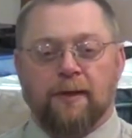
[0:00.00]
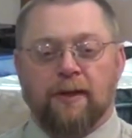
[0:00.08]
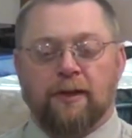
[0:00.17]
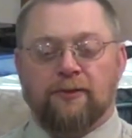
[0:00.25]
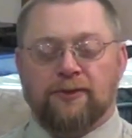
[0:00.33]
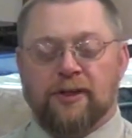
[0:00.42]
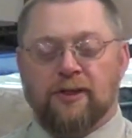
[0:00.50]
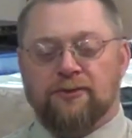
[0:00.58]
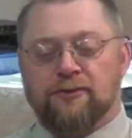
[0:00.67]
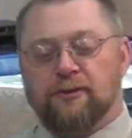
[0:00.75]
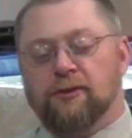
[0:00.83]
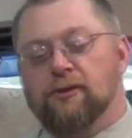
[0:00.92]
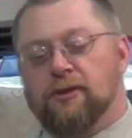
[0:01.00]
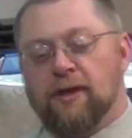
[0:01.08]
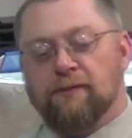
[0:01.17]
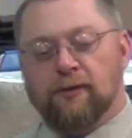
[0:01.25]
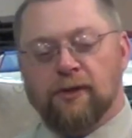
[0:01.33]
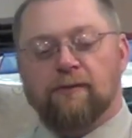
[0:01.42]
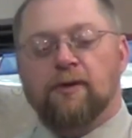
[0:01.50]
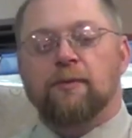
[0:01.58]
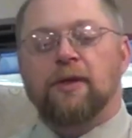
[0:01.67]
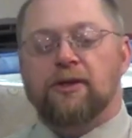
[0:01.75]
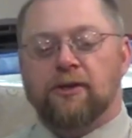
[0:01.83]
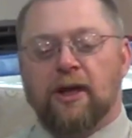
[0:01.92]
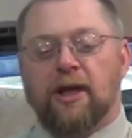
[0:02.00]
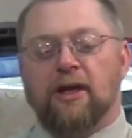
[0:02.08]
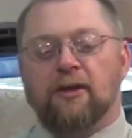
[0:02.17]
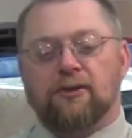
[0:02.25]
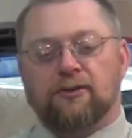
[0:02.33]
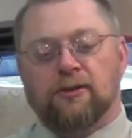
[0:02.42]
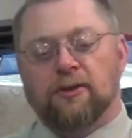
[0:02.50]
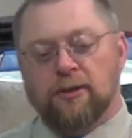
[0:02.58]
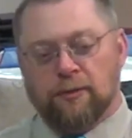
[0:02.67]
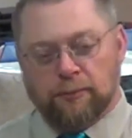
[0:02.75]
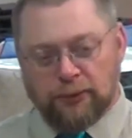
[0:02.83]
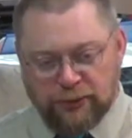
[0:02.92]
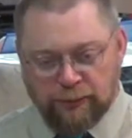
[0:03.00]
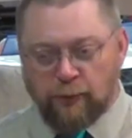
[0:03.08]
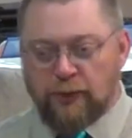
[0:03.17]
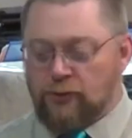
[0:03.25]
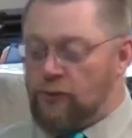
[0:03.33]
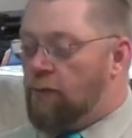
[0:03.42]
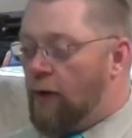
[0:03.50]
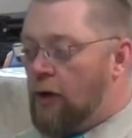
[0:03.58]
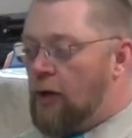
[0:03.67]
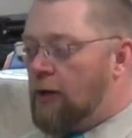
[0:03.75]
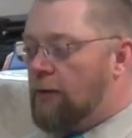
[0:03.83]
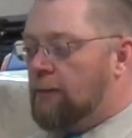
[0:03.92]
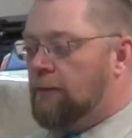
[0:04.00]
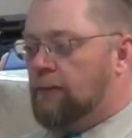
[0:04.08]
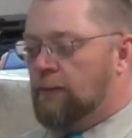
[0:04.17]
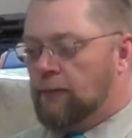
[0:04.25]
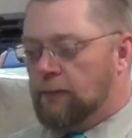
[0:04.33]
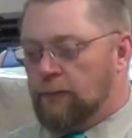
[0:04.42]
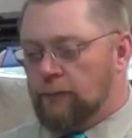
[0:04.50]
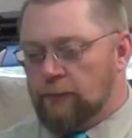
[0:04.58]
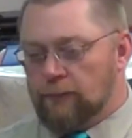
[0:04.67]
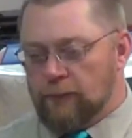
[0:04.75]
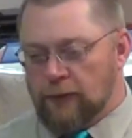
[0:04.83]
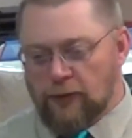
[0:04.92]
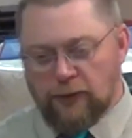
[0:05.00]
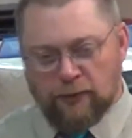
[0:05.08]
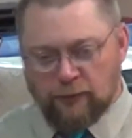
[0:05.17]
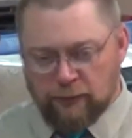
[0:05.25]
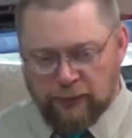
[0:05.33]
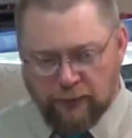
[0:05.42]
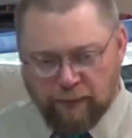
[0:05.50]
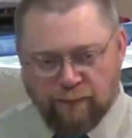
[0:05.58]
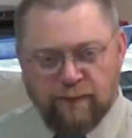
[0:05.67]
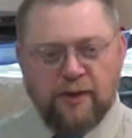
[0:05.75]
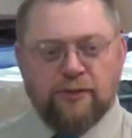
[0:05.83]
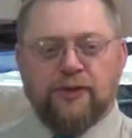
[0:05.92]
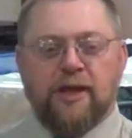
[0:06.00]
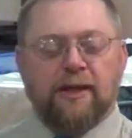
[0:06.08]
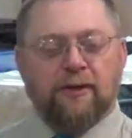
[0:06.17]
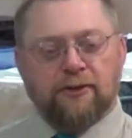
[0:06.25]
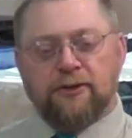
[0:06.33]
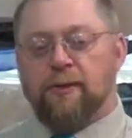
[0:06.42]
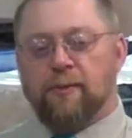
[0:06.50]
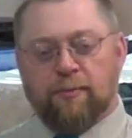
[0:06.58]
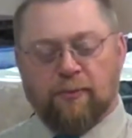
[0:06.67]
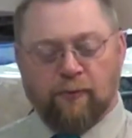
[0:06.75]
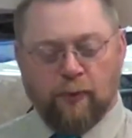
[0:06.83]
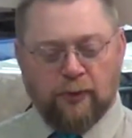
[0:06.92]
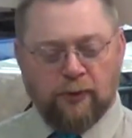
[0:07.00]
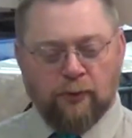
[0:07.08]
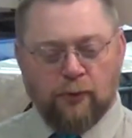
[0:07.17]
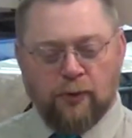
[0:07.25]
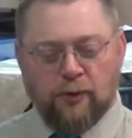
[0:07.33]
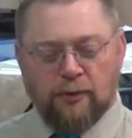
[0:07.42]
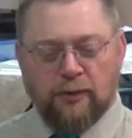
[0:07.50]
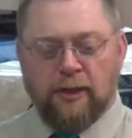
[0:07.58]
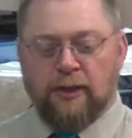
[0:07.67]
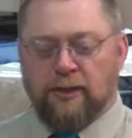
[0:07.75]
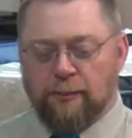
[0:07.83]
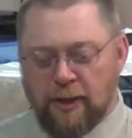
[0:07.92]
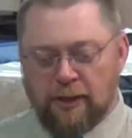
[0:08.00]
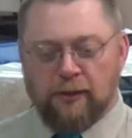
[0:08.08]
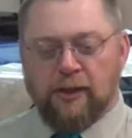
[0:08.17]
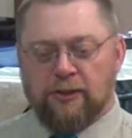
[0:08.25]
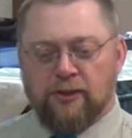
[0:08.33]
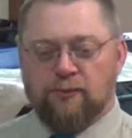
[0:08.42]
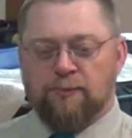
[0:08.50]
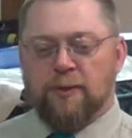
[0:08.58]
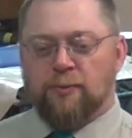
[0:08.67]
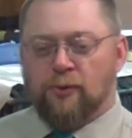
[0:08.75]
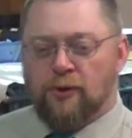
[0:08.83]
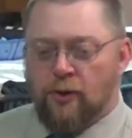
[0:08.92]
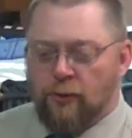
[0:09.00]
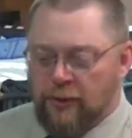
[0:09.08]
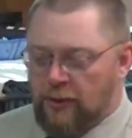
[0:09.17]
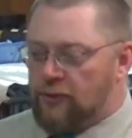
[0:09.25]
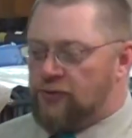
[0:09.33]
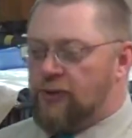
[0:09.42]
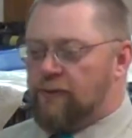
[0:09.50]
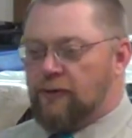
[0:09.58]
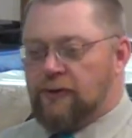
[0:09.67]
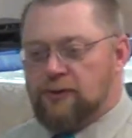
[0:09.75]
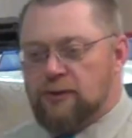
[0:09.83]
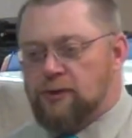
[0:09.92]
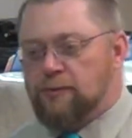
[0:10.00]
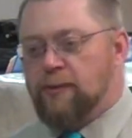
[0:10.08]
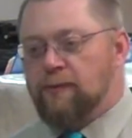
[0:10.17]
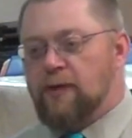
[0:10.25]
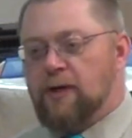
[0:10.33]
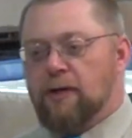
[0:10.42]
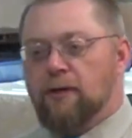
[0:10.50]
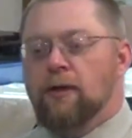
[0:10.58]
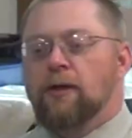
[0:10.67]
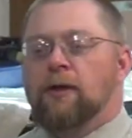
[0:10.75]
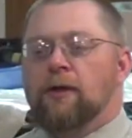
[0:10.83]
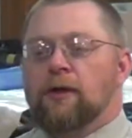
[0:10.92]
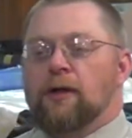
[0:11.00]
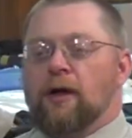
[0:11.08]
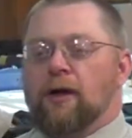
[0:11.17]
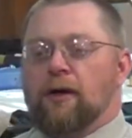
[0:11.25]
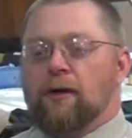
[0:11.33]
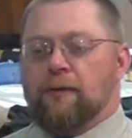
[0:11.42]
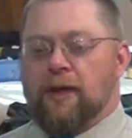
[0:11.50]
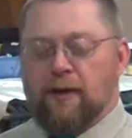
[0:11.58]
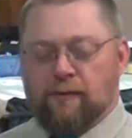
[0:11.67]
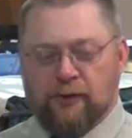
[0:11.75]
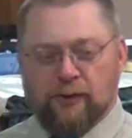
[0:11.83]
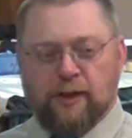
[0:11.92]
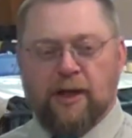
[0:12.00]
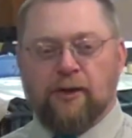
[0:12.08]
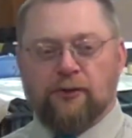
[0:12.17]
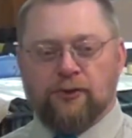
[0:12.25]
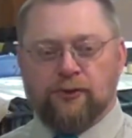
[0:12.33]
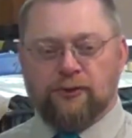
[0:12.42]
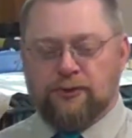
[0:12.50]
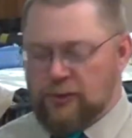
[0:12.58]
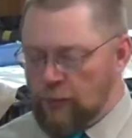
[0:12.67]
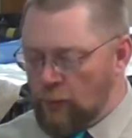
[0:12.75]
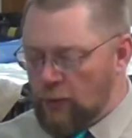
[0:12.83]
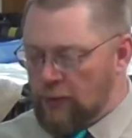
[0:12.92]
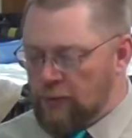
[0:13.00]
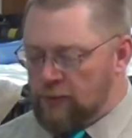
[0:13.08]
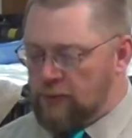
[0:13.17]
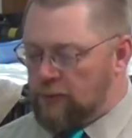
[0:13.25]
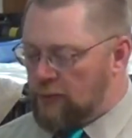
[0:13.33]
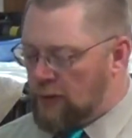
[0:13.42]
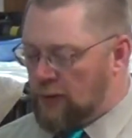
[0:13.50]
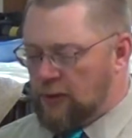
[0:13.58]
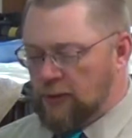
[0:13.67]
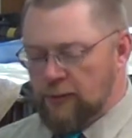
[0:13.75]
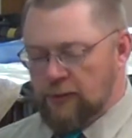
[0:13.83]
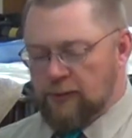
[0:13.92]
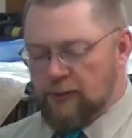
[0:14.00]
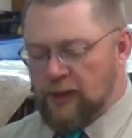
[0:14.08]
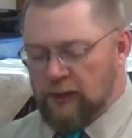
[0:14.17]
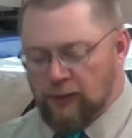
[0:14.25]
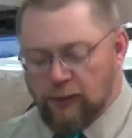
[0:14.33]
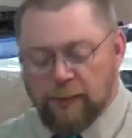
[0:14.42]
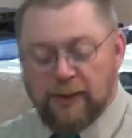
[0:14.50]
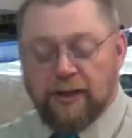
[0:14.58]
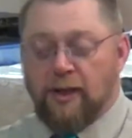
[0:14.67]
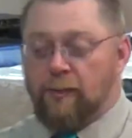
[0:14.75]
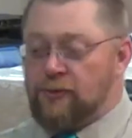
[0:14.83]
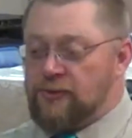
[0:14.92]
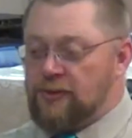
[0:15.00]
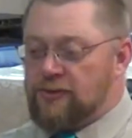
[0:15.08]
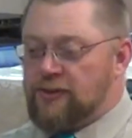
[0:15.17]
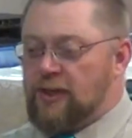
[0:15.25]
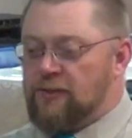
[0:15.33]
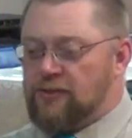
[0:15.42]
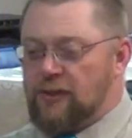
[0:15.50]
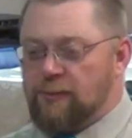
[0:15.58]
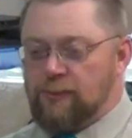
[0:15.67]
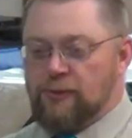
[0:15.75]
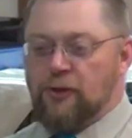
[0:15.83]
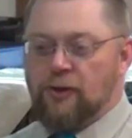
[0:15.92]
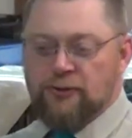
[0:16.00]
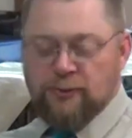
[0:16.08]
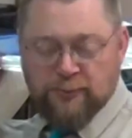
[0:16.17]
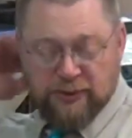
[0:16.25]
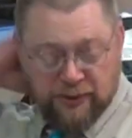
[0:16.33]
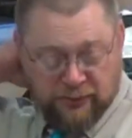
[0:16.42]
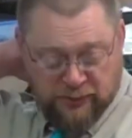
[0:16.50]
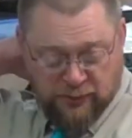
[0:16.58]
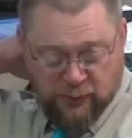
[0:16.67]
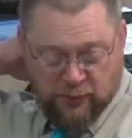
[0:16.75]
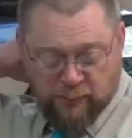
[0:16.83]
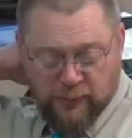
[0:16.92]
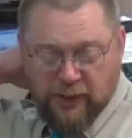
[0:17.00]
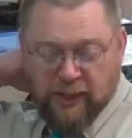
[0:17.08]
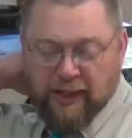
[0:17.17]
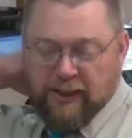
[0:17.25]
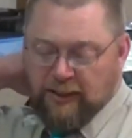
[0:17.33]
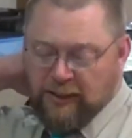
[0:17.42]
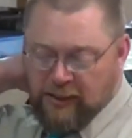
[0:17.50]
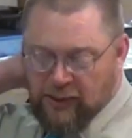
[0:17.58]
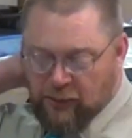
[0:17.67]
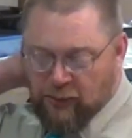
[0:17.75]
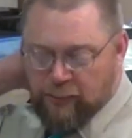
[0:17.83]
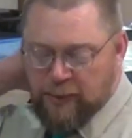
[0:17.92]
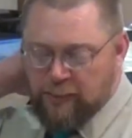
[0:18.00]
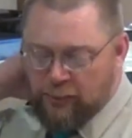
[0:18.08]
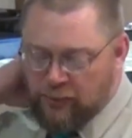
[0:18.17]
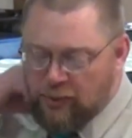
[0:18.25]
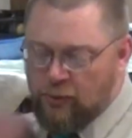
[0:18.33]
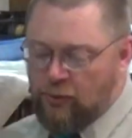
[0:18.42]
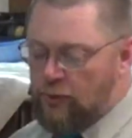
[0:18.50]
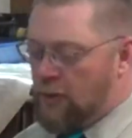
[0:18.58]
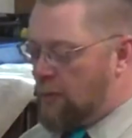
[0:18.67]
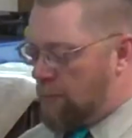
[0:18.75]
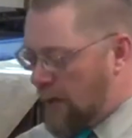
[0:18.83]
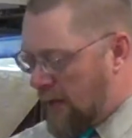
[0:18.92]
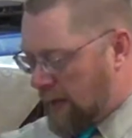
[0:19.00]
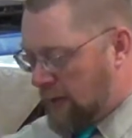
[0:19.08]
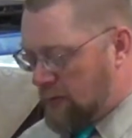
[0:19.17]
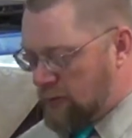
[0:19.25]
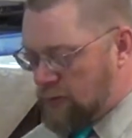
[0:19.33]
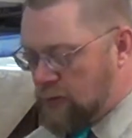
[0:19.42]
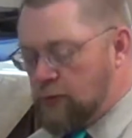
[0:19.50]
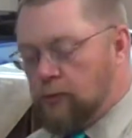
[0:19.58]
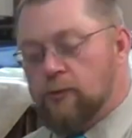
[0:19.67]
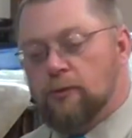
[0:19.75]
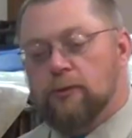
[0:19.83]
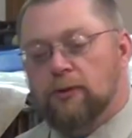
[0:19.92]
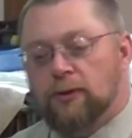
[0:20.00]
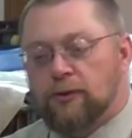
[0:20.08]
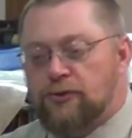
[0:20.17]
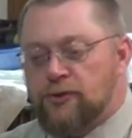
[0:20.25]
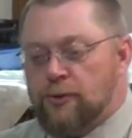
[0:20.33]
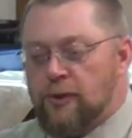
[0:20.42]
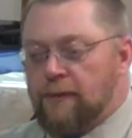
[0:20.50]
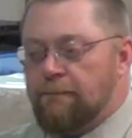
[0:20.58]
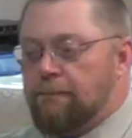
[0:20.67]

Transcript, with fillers: and says, Look, I delivered them into your hands, but you went too far. your, your fierce anger has come up before the Lord. You better these people go, or you're going to suffer the judgment of God. Uh, they have a little council. Someone uh, has got a little bit of common sense stands up, talks some sense into them, and they let all the people go back into Judah.